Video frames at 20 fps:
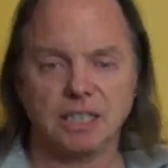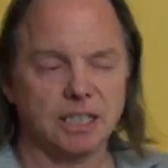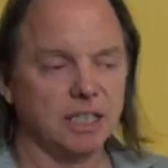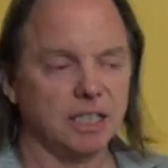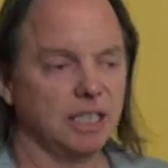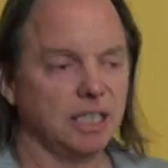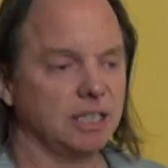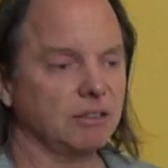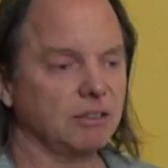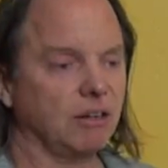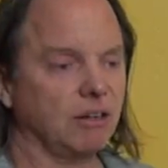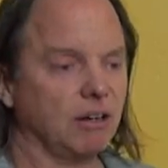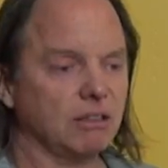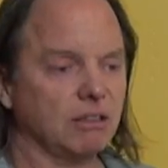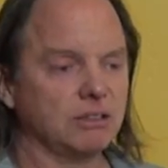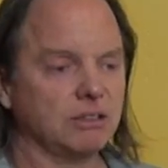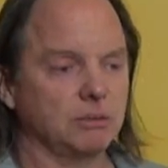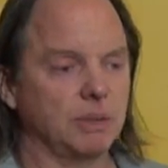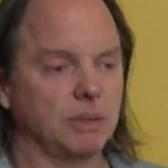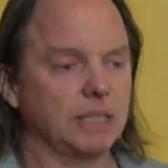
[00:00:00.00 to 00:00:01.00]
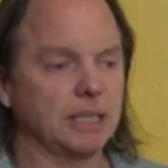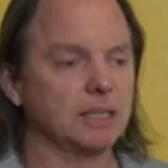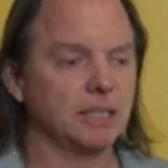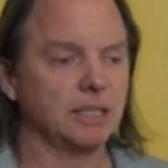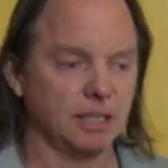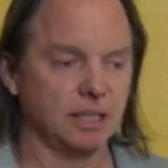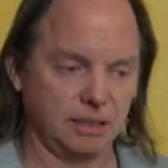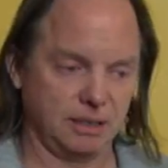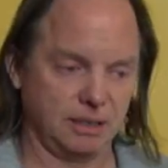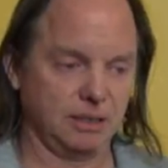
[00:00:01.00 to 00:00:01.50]
in all Tibetan
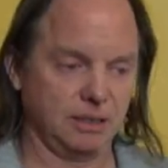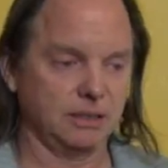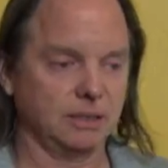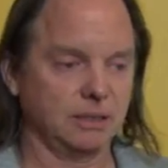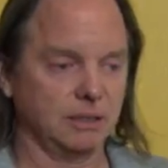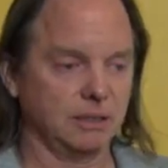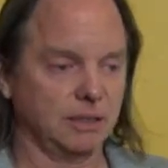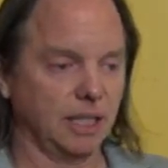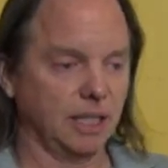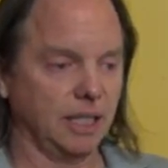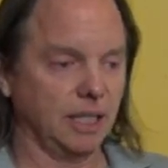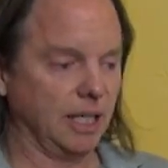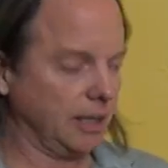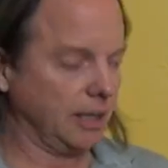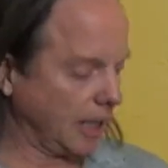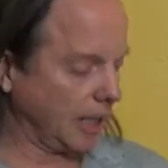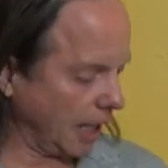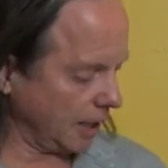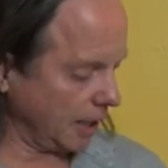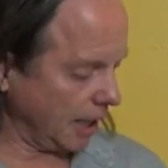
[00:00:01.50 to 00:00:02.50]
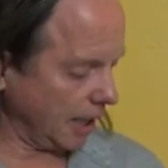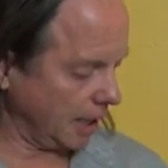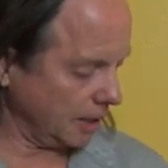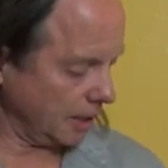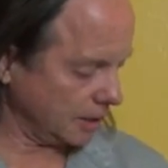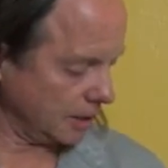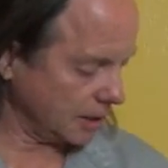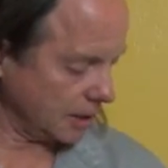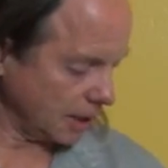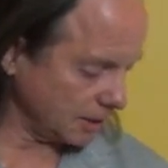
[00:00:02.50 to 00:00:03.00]
consonants, okay? And that A
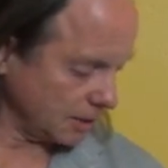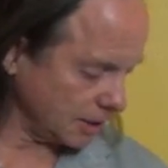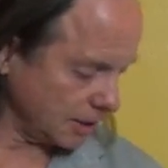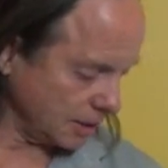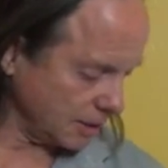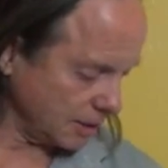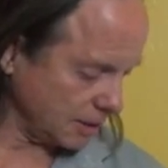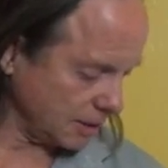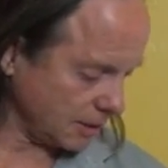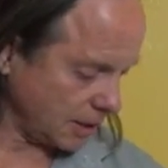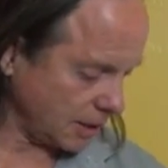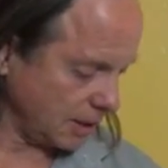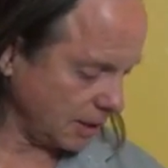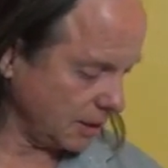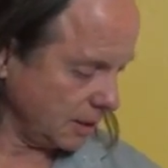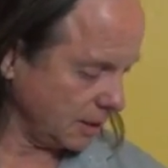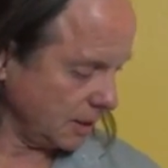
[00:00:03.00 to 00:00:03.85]
is down here, okay?